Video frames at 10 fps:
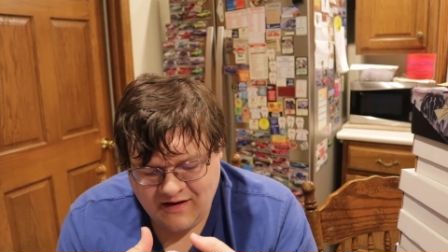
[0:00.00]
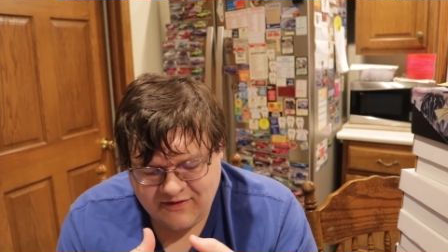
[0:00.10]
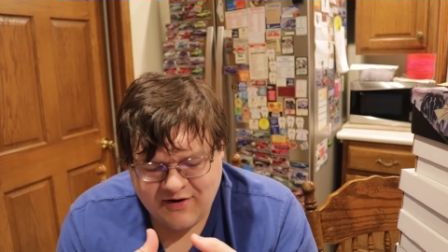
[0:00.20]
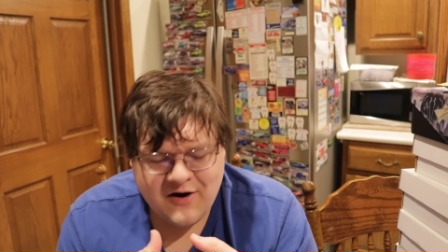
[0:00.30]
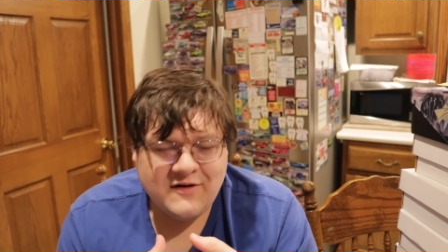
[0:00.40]

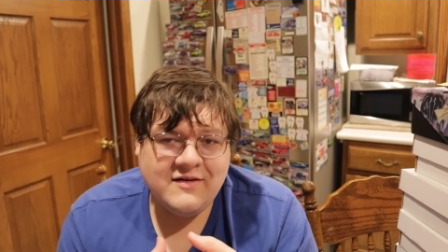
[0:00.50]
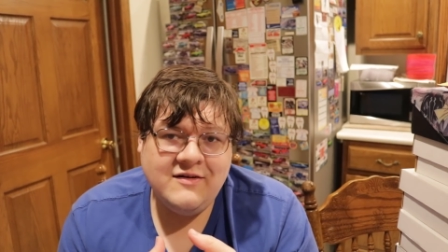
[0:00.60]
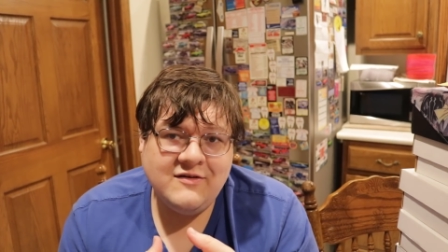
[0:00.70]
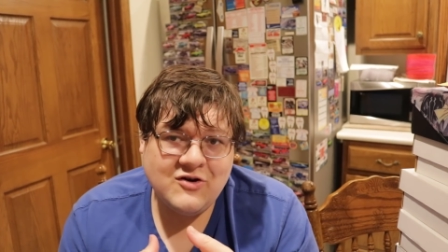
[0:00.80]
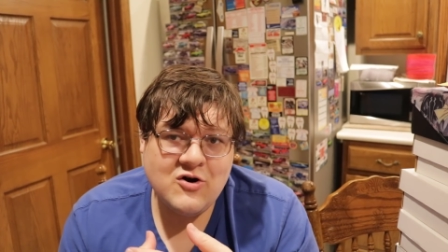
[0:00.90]
start
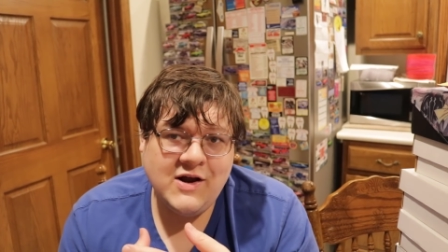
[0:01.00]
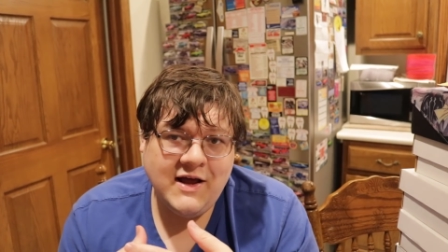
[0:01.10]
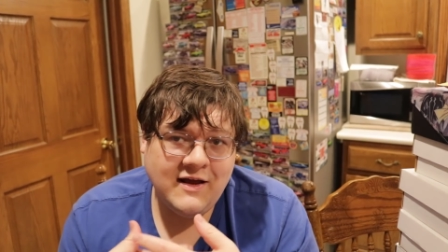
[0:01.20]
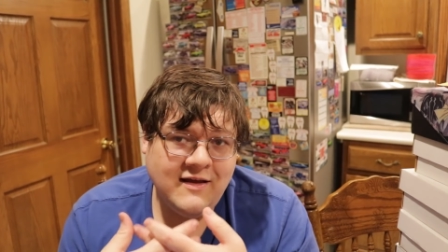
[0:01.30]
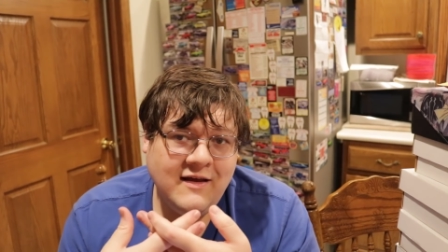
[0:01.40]

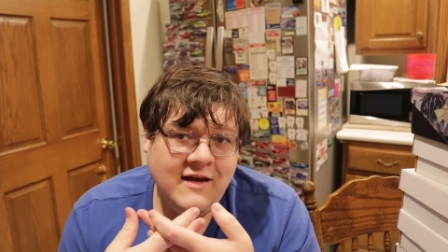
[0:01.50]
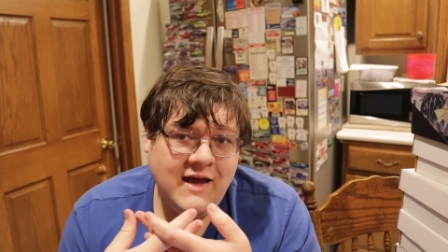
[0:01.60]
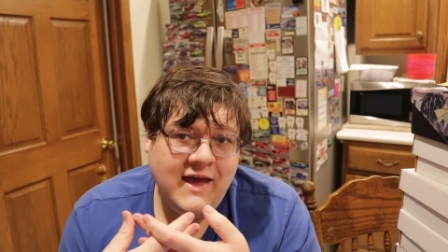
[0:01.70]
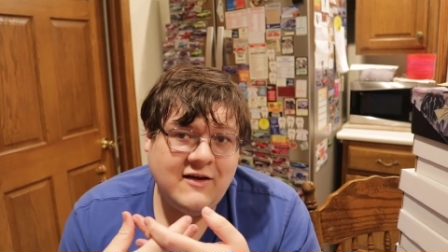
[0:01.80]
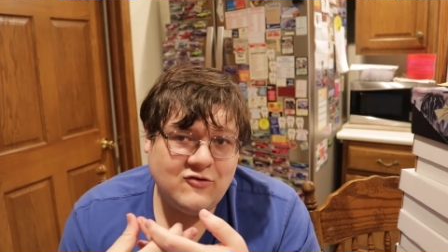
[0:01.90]
turning
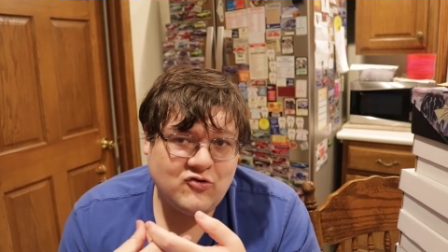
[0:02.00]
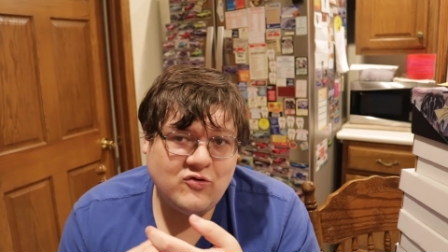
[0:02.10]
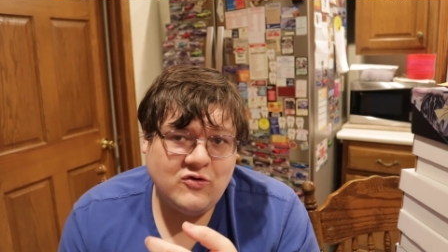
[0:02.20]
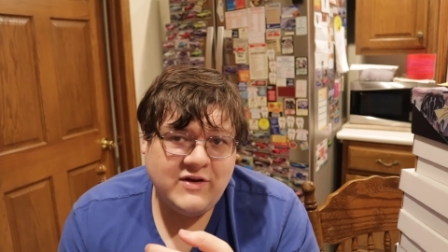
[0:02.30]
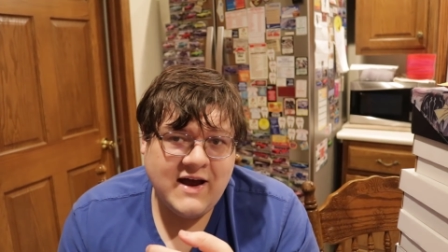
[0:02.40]
a
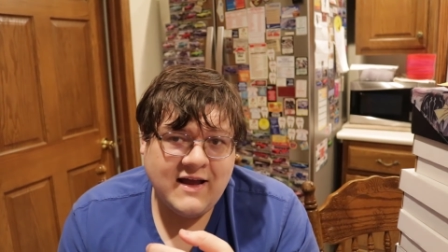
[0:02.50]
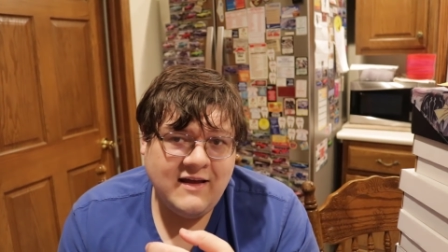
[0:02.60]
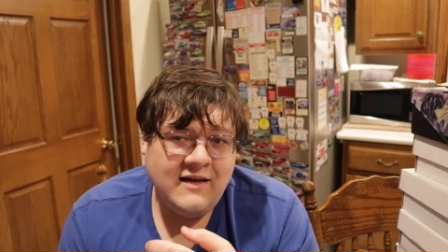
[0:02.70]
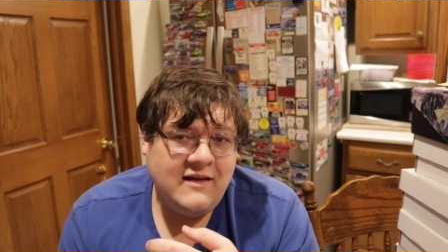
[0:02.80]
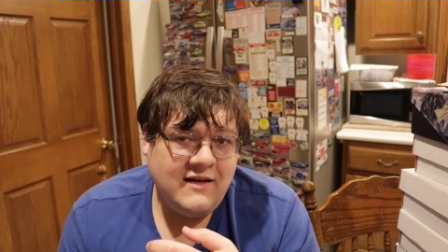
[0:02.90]
control deck
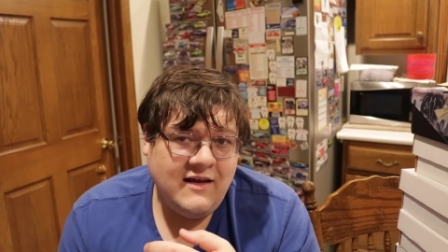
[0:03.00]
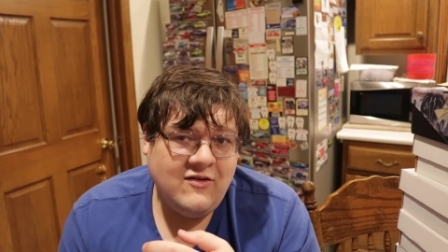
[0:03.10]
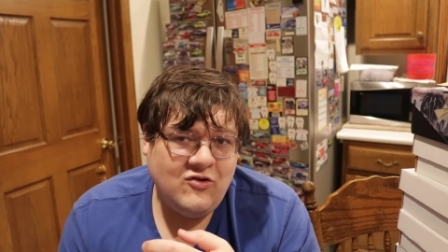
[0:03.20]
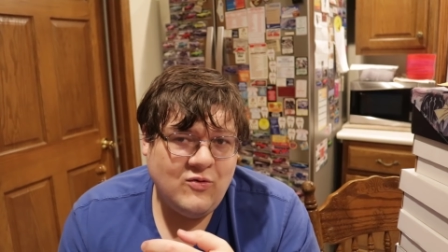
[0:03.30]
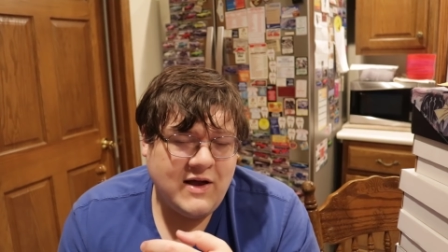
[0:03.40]

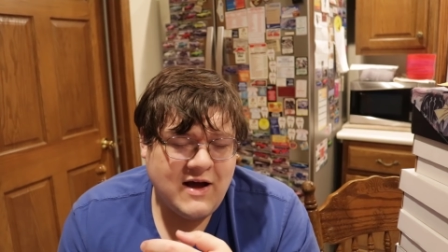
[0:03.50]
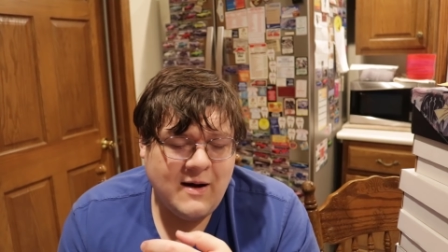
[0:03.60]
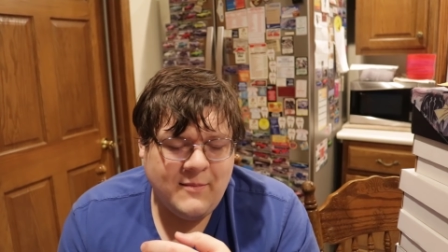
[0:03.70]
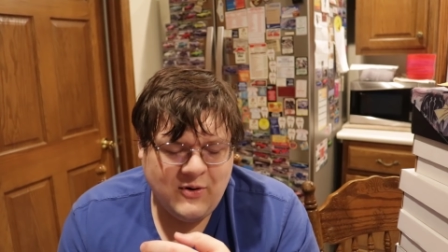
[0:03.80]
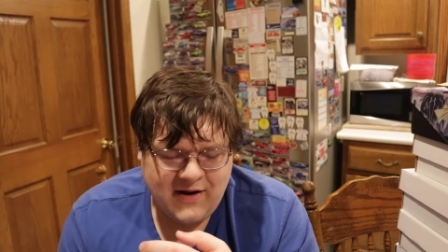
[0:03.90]
into a
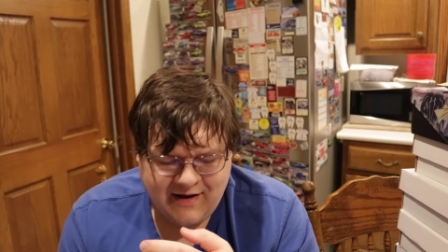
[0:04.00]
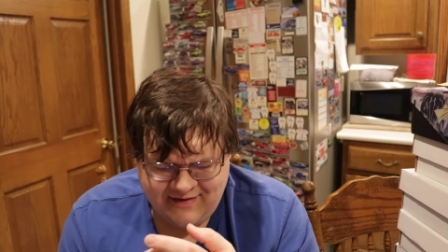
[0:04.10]
combo deck.